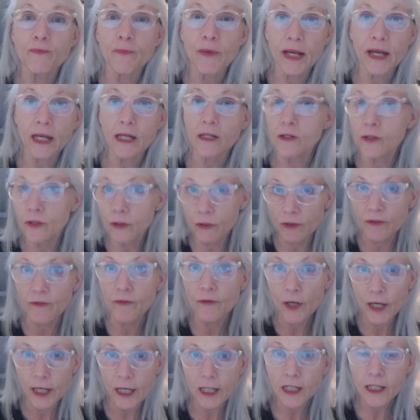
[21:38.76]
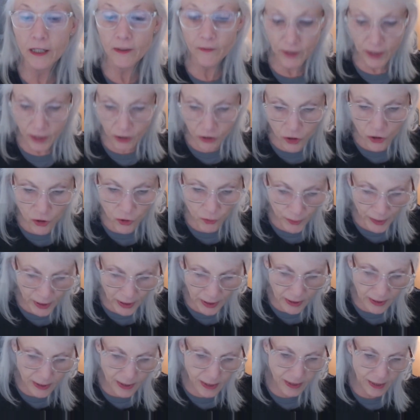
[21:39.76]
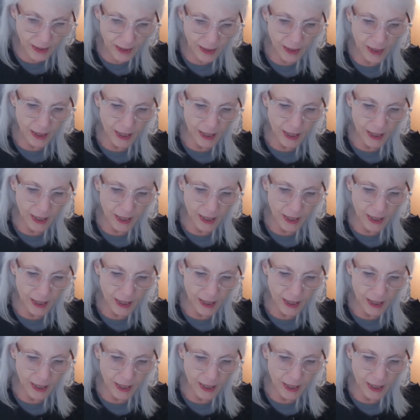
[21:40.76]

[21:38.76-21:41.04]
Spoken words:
made to a variety of instruments.